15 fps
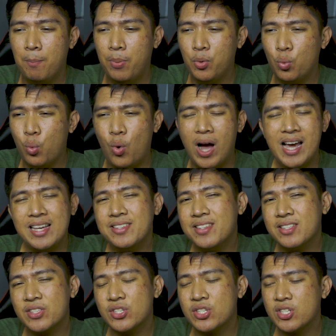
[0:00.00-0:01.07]
But why
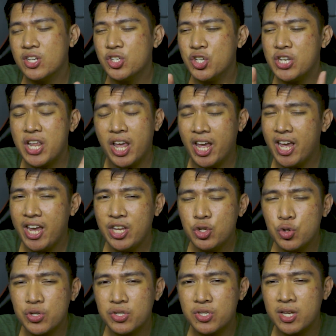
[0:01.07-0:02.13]
is it such an
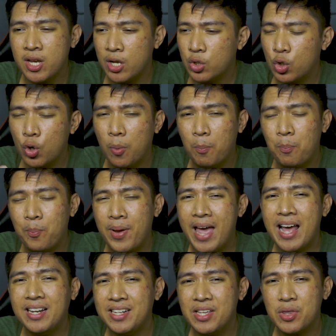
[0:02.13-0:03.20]
interesting and
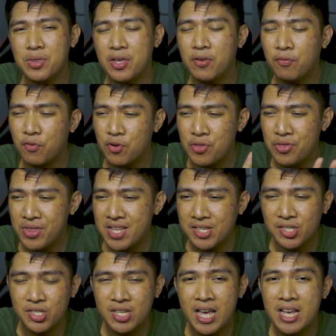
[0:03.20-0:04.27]
compelling thing for
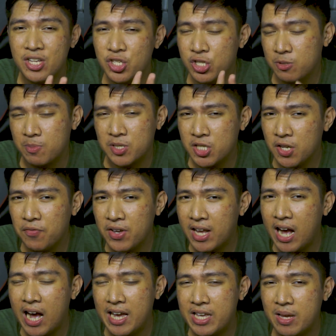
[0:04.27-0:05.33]
this
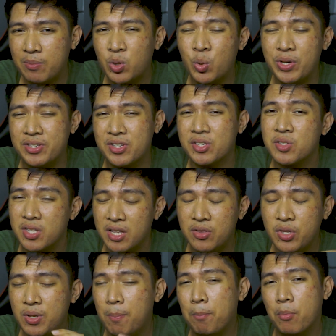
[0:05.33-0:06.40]
specific IEM to exist
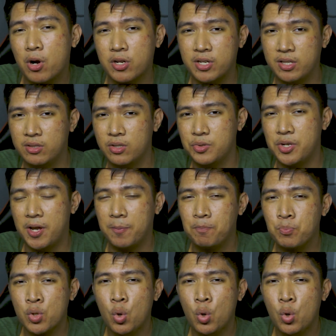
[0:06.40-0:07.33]
in the market today?